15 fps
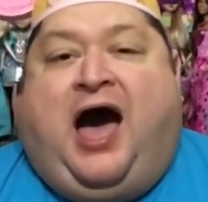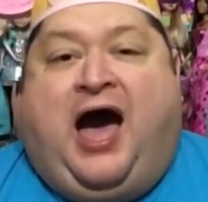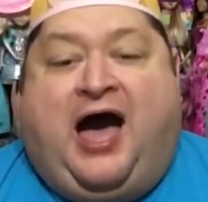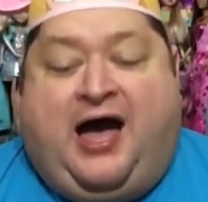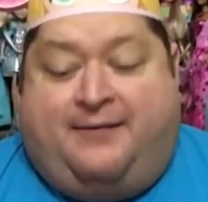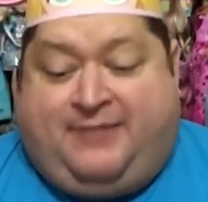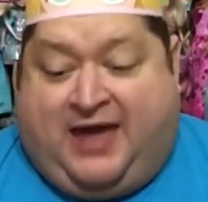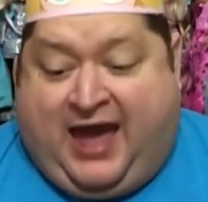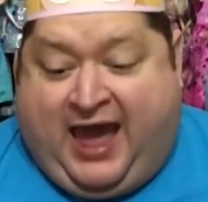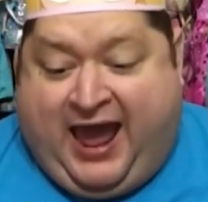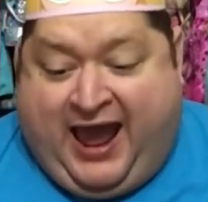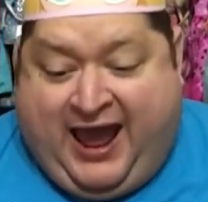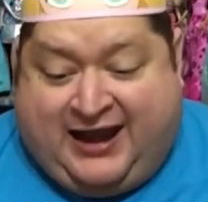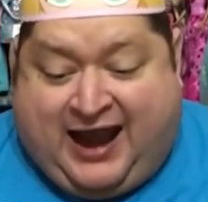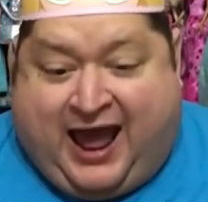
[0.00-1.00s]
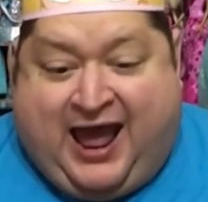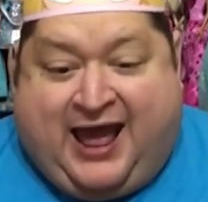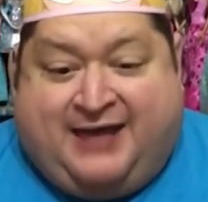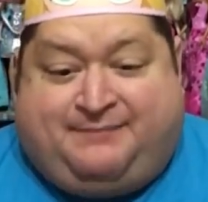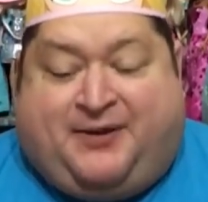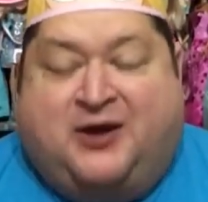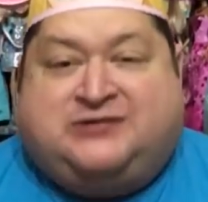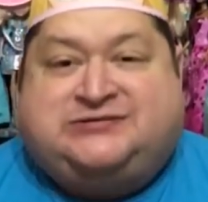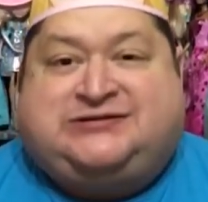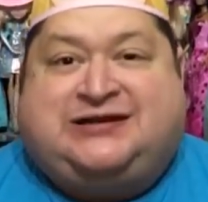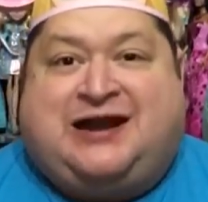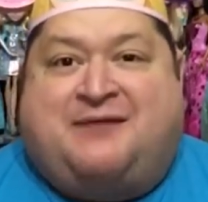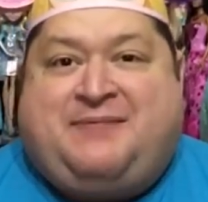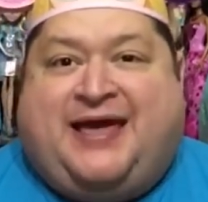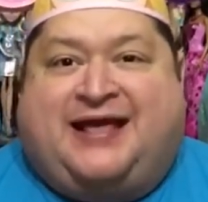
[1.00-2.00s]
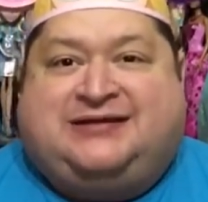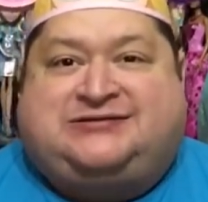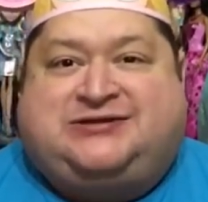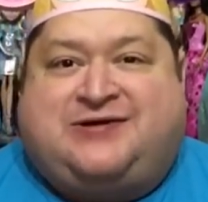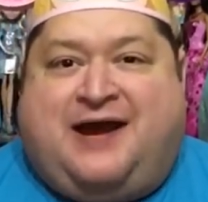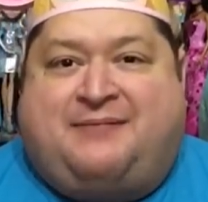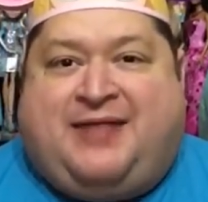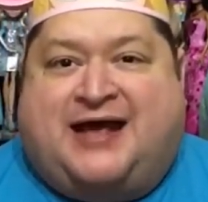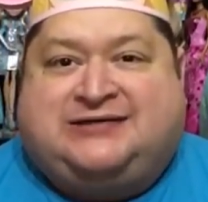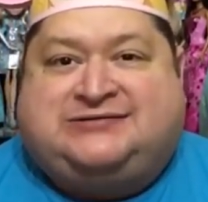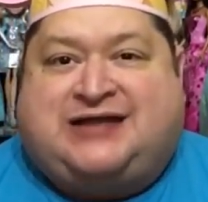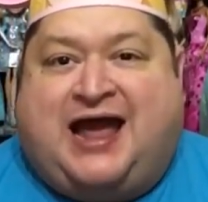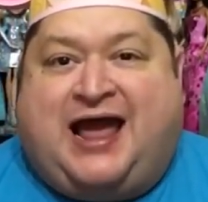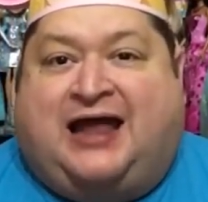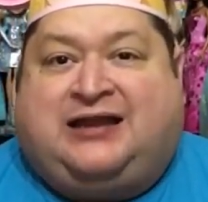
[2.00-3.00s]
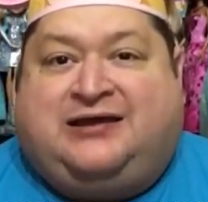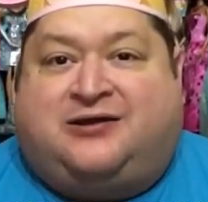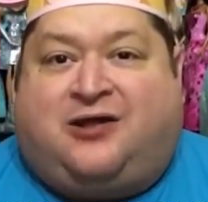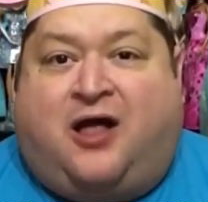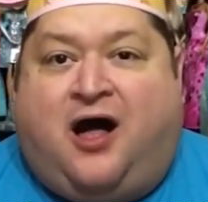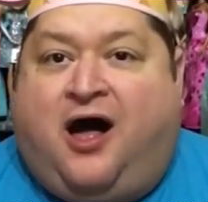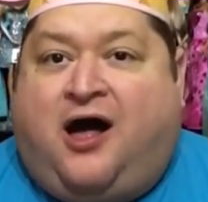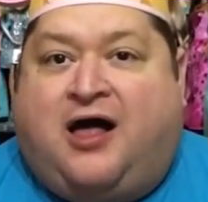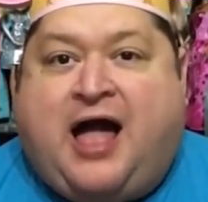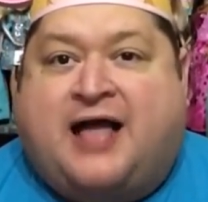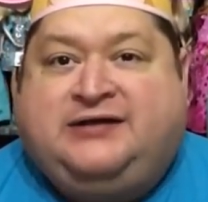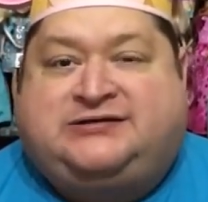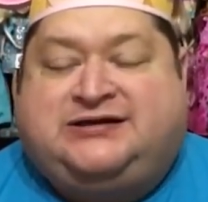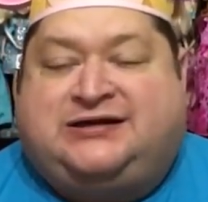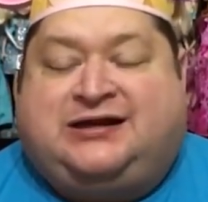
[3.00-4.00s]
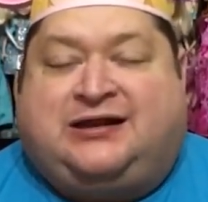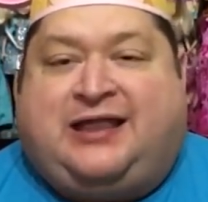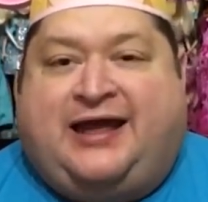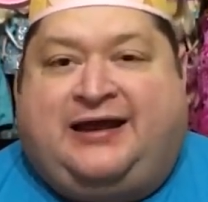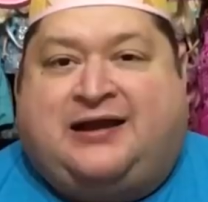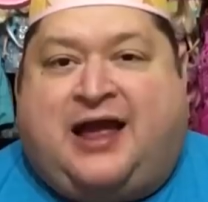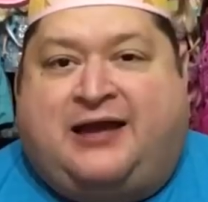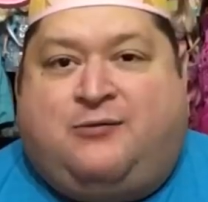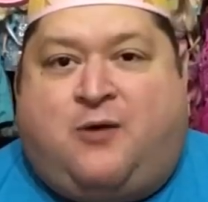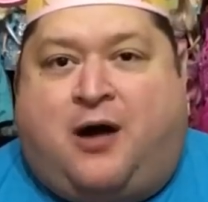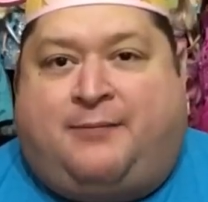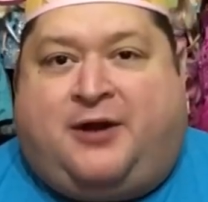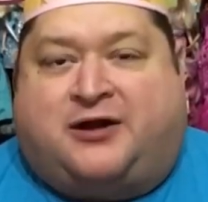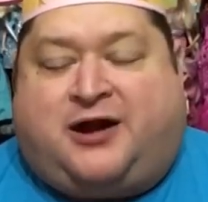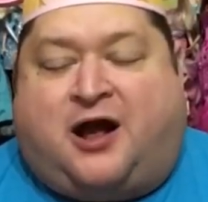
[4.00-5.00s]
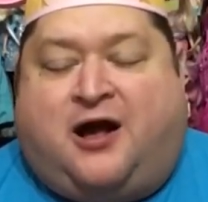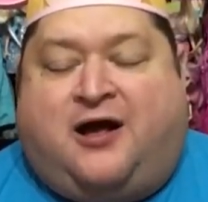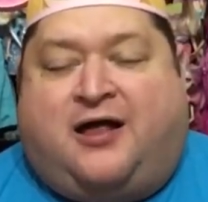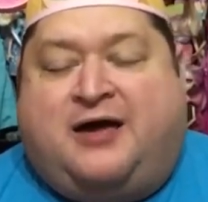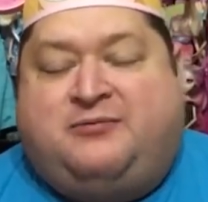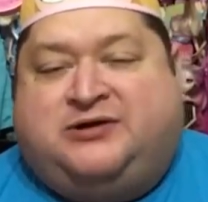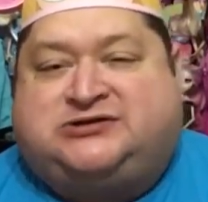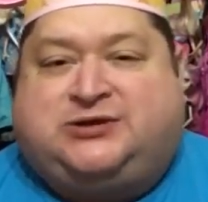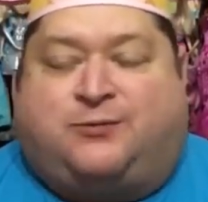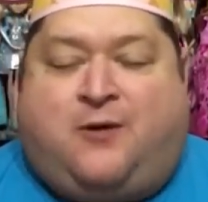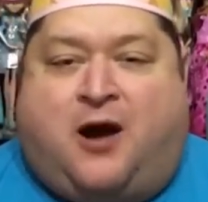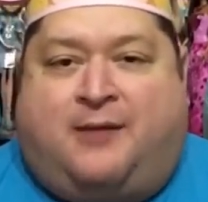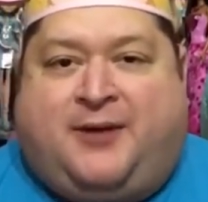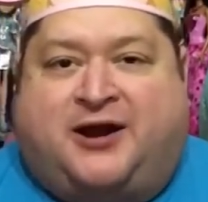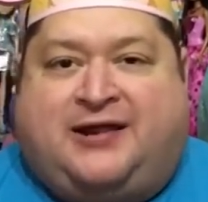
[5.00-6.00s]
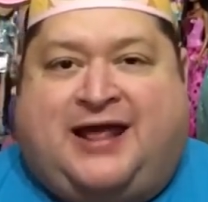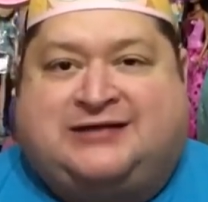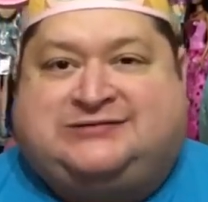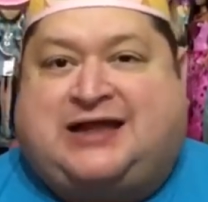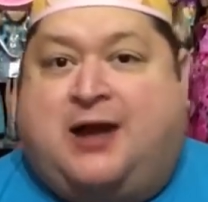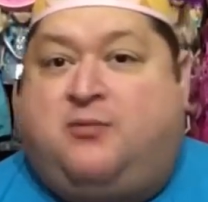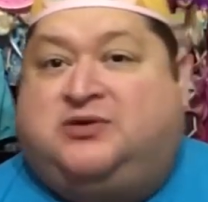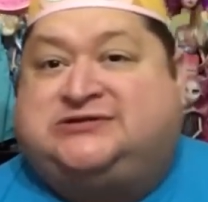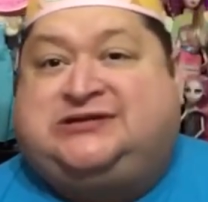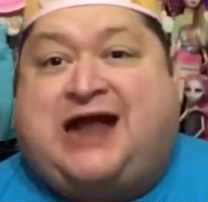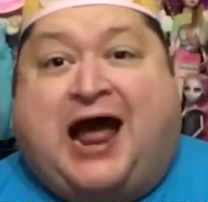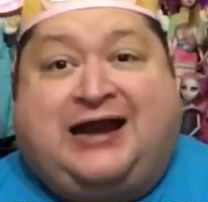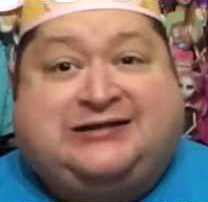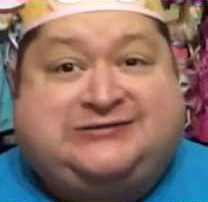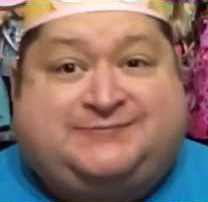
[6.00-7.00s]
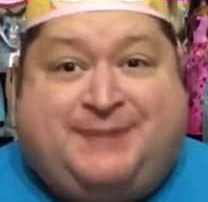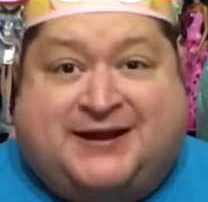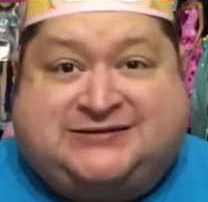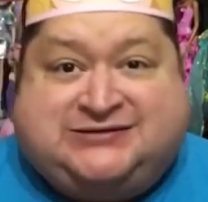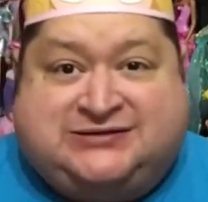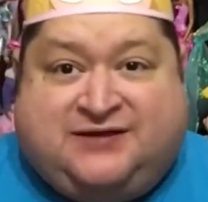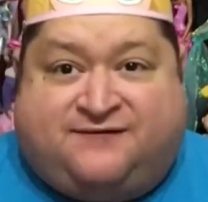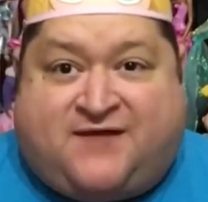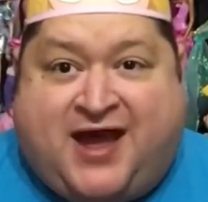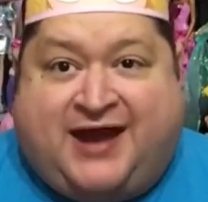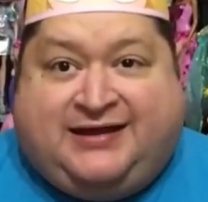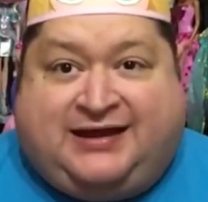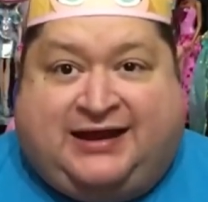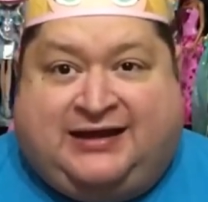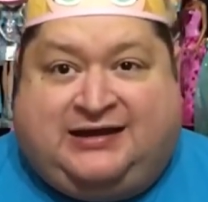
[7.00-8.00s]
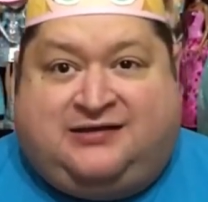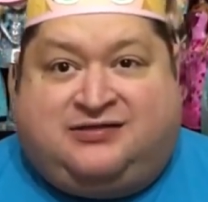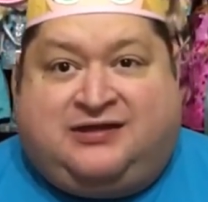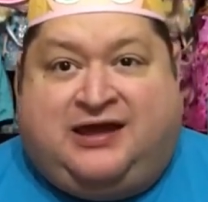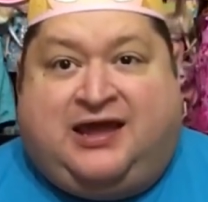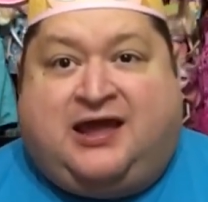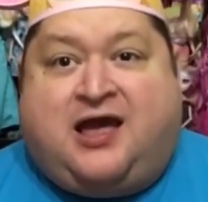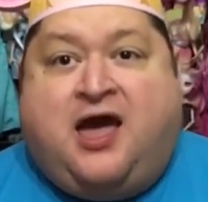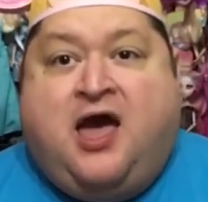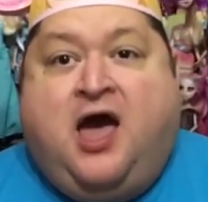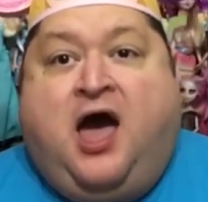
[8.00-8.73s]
And I posted on my Instagram last night a little haul. I did a late night Walmart haul. I went to Walmart last night, was not expecting to find anything.